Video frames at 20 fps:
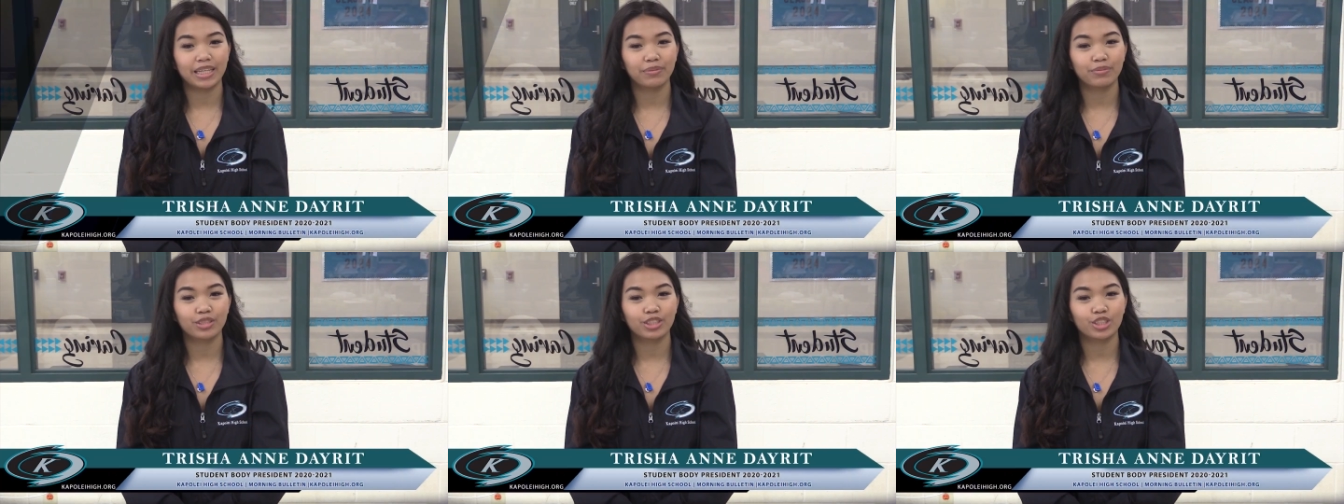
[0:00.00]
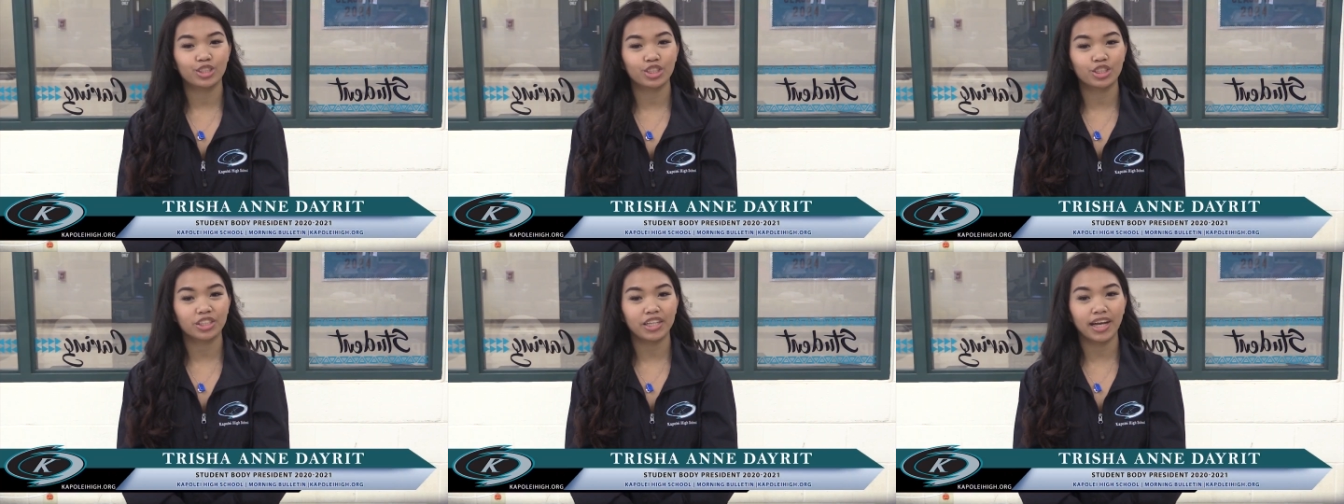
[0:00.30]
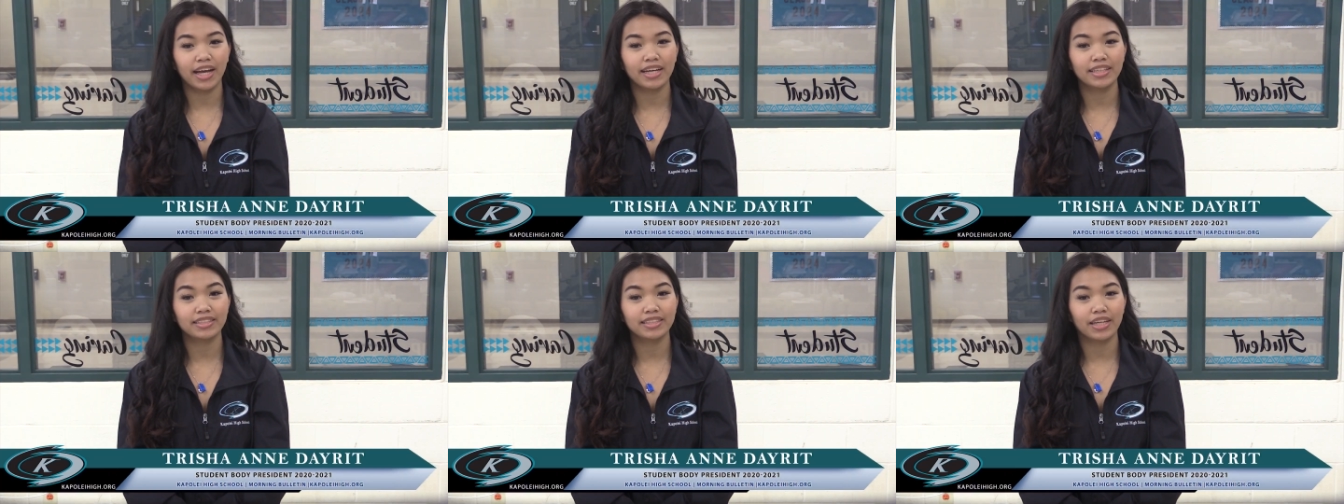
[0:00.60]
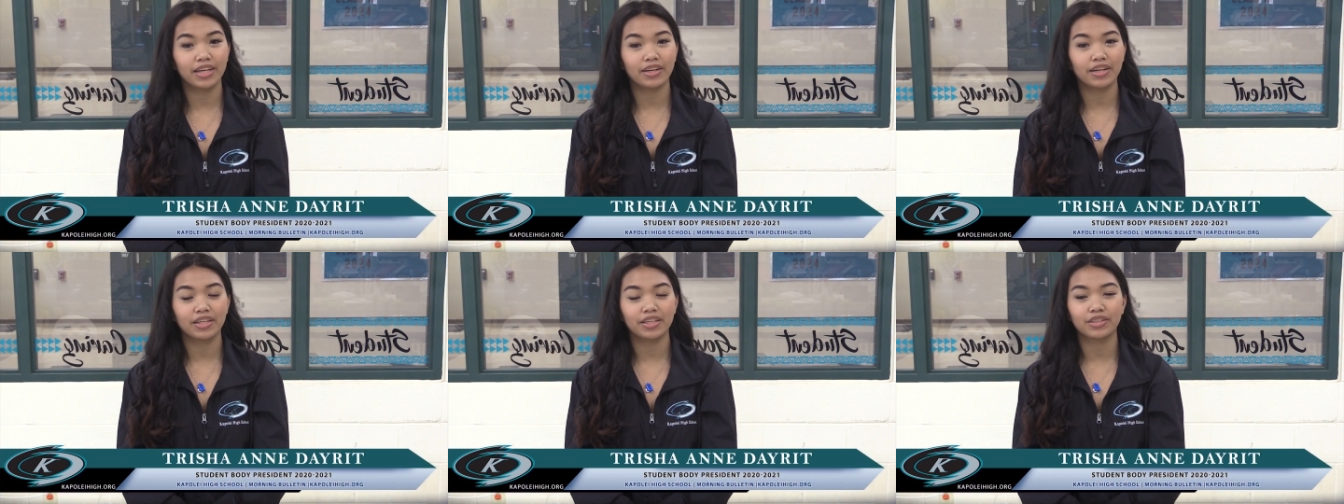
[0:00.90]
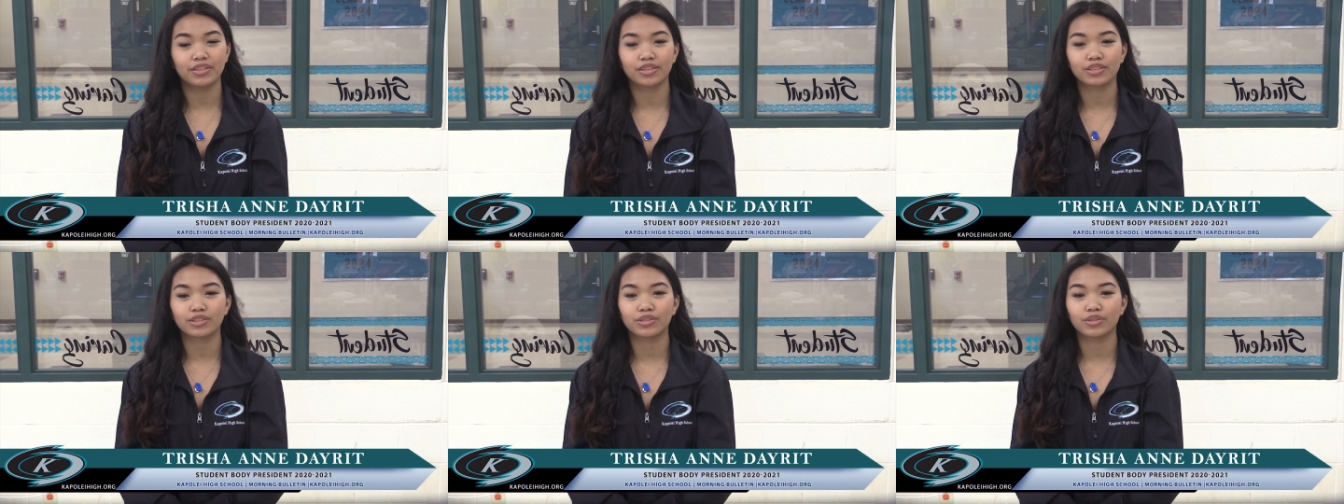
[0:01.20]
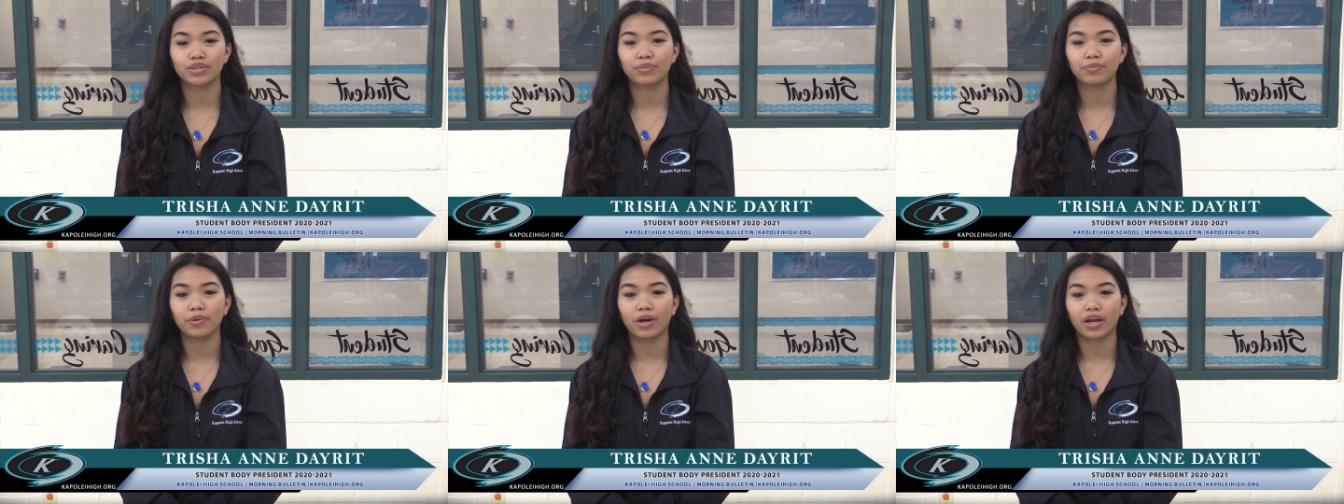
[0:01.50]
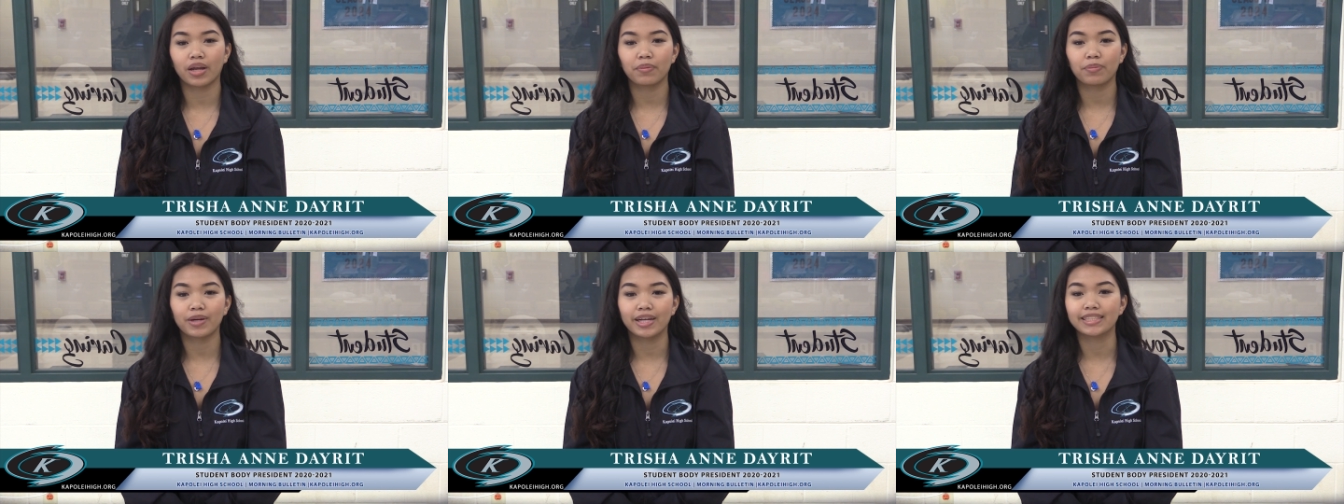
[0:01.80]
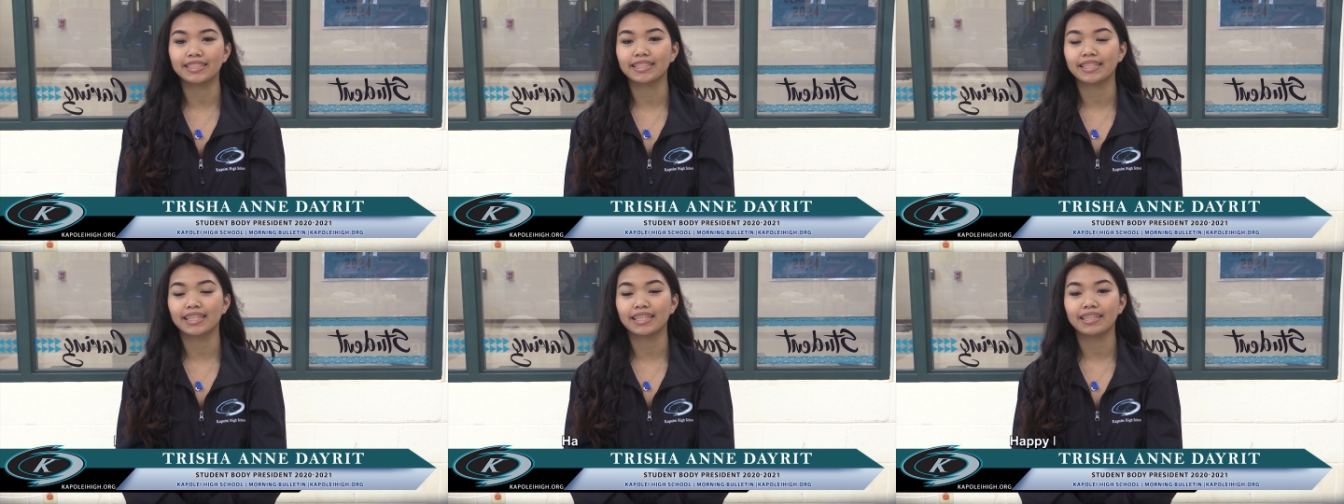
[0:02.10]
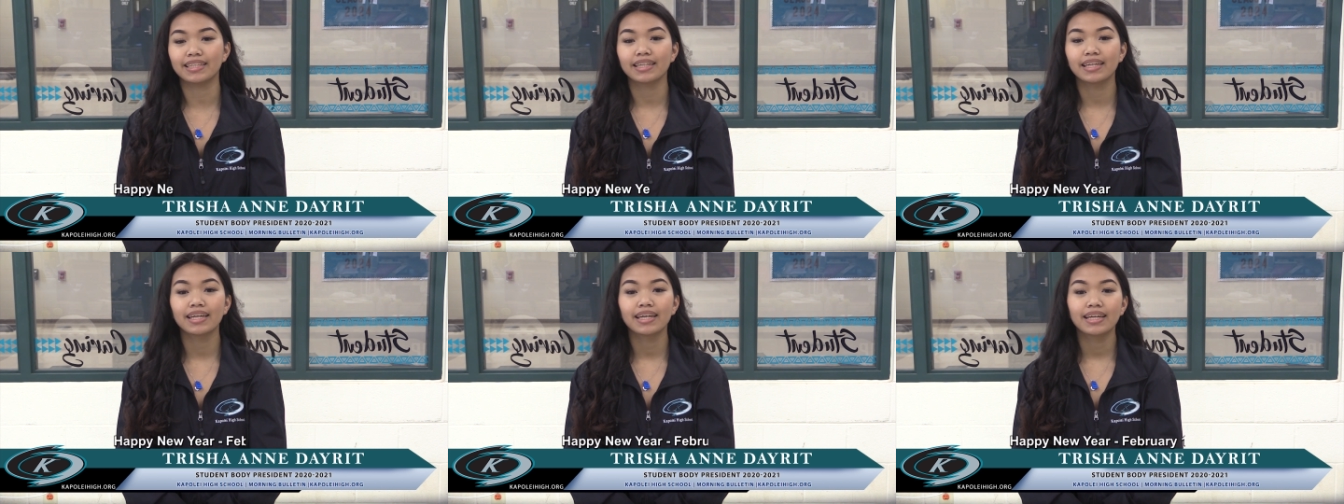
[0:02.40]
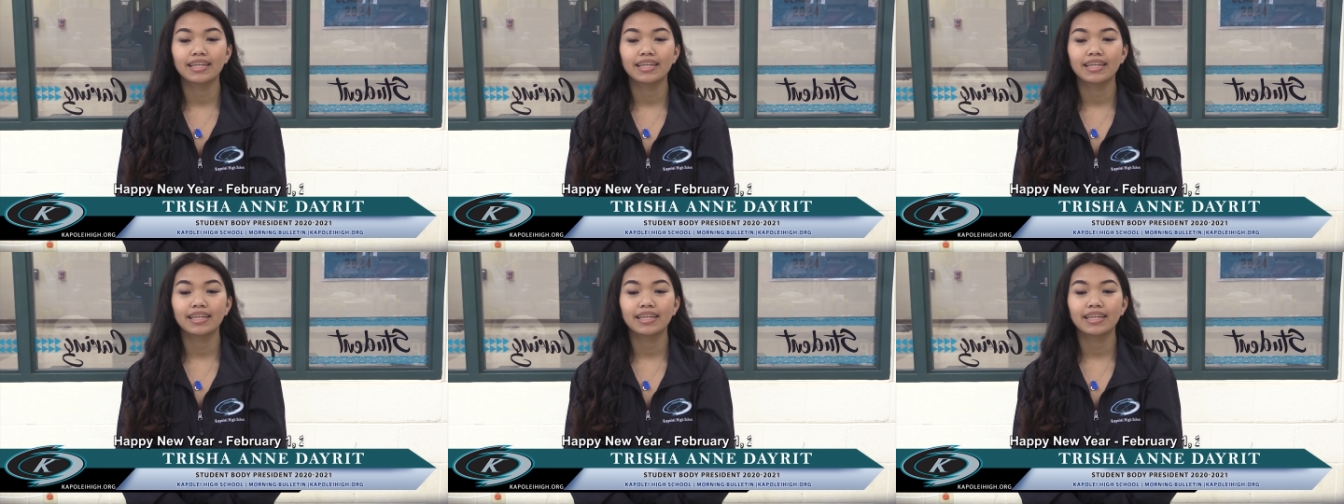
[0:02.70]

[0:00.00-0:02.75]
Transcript: name is Trisha Anderet, your student body president.